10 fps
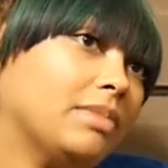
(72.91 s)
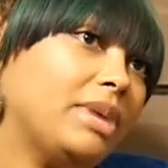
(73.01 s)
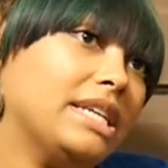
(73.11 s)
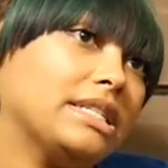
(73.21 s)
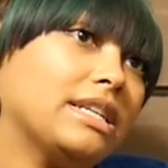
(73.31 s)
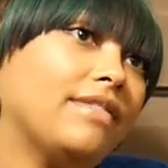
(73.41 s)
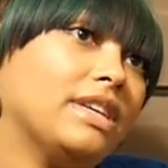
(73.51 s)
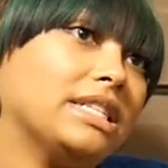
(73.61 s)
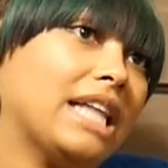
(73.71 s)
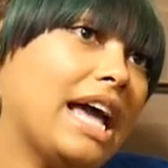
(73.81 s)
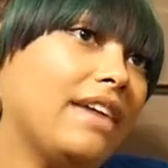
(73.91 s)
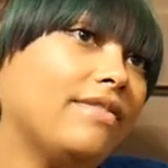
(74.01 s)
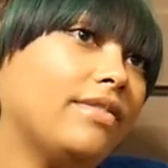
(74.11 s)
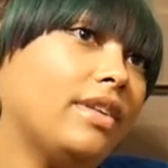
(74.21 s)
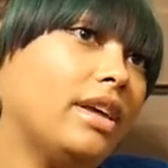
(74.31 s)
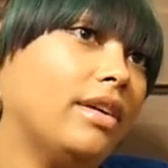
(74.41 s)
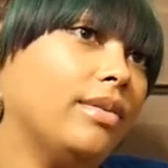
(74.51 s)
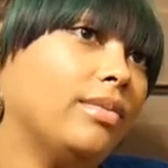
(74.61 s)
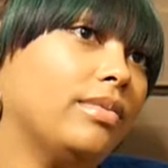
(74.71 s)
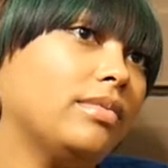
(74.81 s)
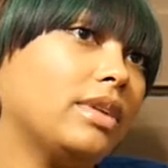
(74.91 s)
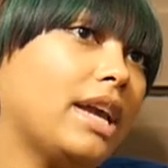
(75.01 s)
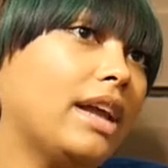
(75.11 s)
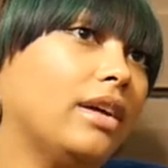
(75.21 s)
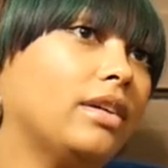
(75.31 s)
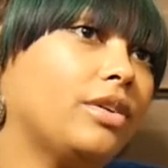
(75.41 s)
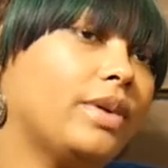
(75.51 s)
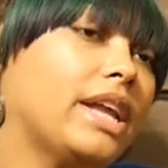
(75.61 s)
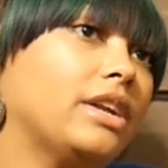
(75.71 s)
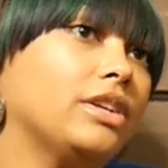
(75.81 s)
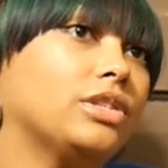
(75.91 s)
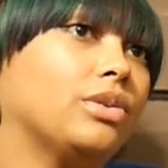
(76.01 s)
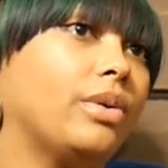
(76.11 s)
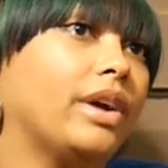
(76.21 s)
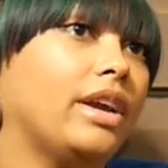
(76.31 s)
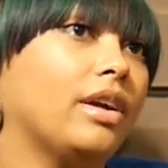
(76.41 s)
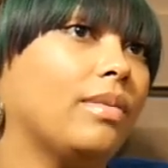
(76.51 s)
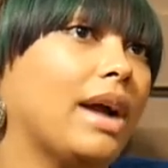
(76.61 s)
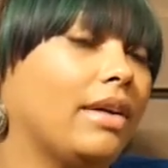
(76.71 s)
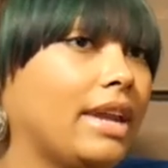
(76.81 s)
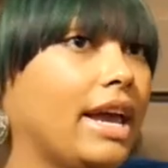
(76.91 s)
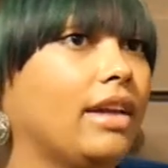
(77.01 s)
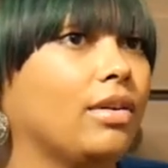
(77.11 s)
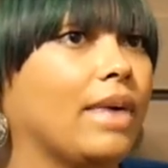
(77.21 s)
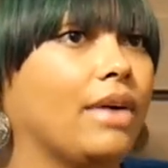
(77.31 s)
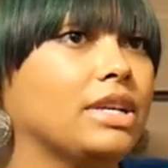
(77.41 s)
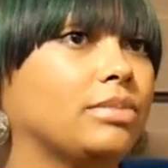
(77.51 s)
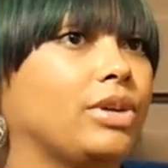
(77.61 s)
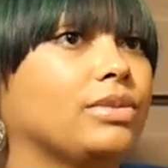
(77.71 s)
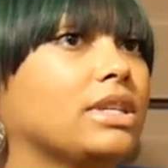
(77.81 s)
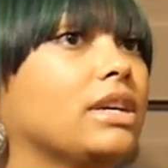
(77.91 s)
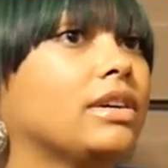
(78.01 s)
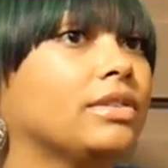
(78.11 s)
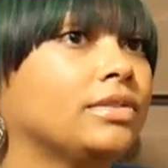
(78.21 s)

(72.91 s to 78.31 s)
and pieces of his life, and kind of created a story around that and around his music.